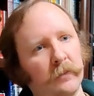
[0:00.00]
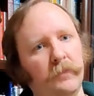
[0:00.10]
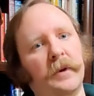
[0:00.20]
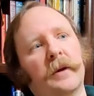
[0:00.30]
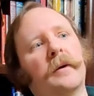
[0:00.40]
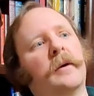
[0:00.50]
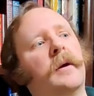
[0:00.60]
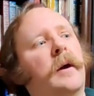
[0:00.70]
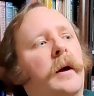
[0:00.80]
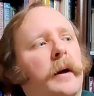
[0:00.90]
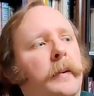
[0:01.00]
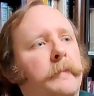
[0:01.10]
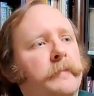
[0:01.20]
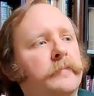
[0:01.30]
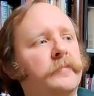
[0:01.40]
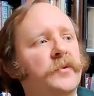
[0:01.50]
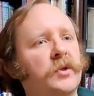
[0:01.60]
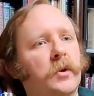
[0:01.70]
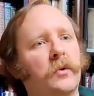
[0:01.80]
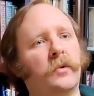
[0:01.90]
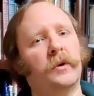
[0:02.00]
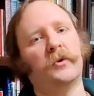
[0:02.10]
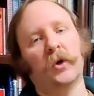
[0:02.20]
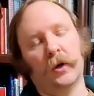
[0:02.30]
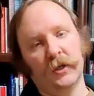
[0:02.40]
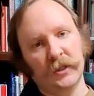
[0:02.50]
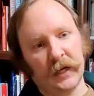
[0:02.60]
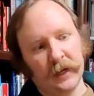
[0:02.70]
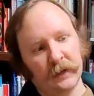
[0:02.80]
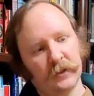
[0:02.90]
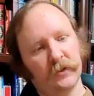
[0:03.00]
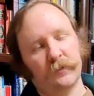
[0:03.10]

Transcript: beer. Um, so your darker styles,